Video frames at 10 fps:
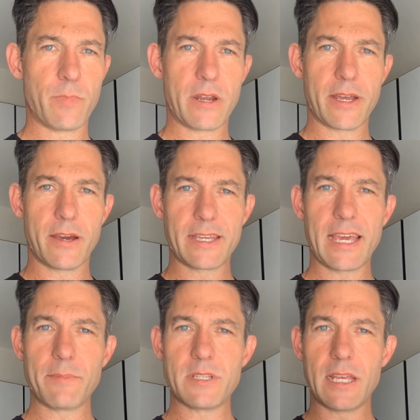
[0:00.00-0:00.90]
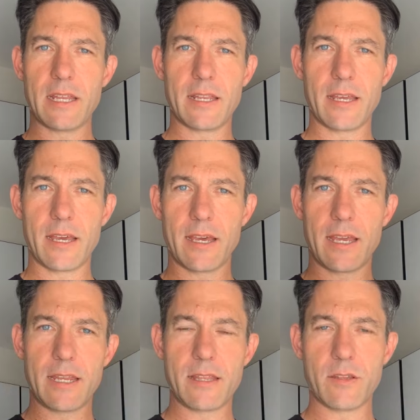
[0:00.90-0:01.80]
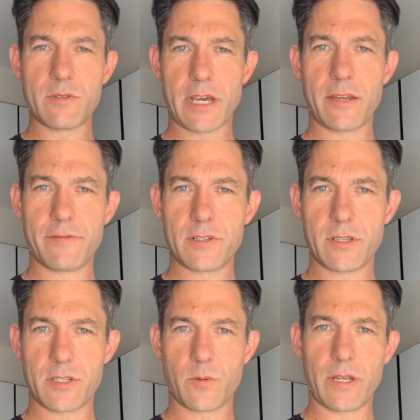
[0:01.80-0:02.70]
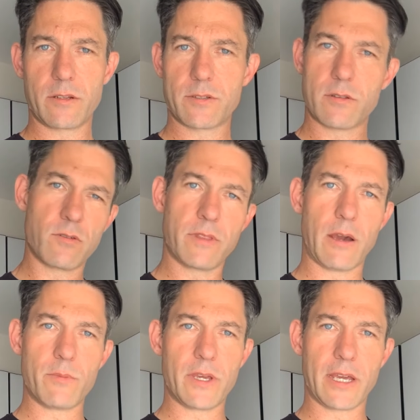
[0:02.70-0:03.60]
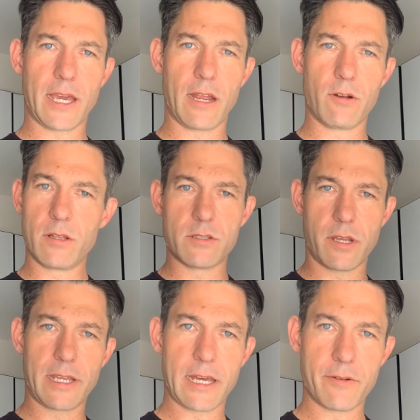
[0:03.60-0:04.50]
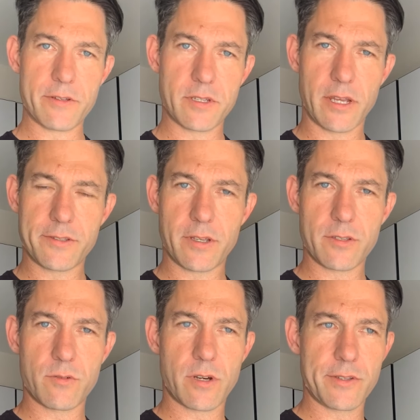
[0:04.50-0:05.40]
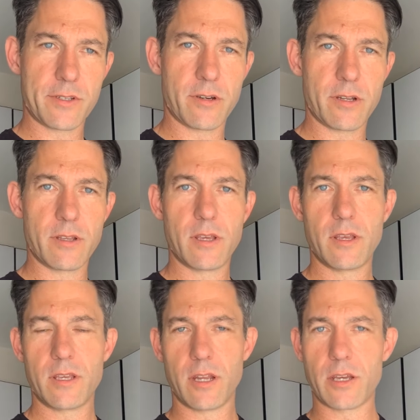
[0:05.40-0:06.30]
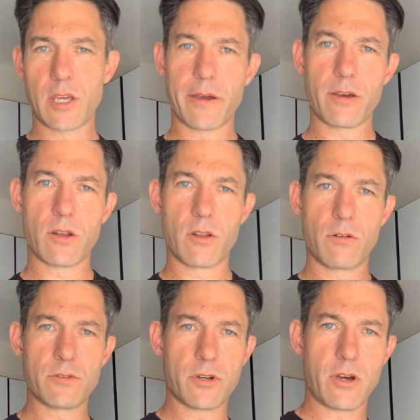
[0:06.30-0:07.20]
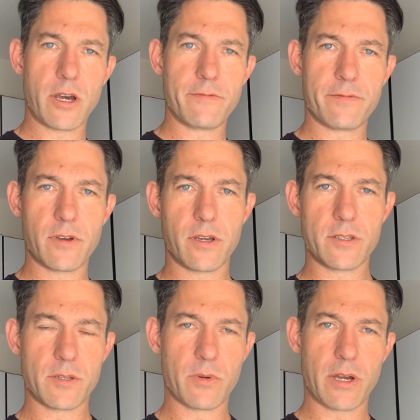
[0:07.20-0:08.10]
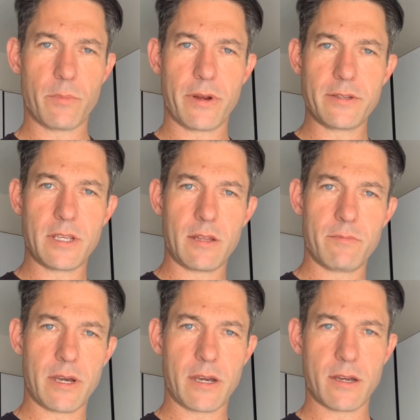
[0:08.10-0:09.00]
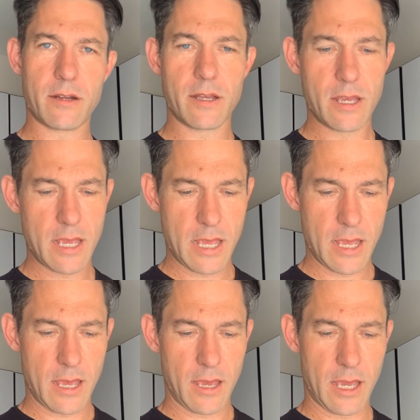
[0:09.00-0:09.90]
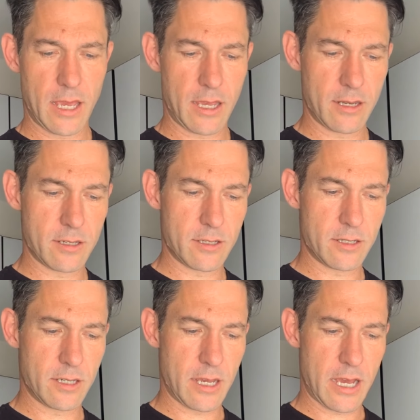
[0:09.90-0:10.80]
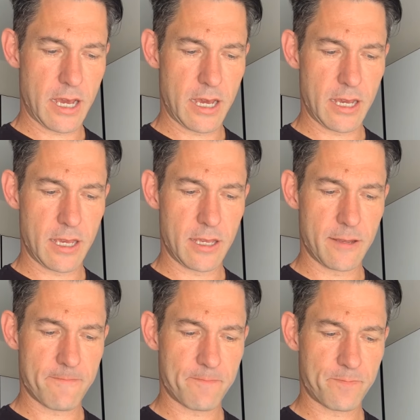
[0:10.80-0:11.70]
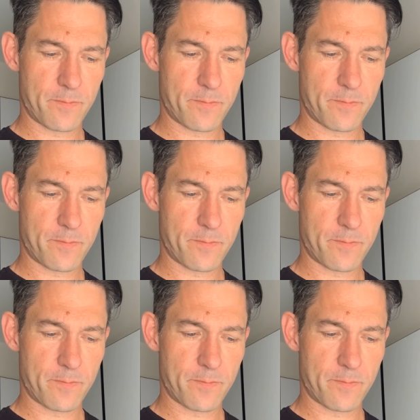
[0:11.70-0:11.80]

But I kept in anything that was artificially sweetened because I thought that would be okay, right? There's no calories in that, so it's right. So I'd, going on a long drive, I used to buy a protein bar and a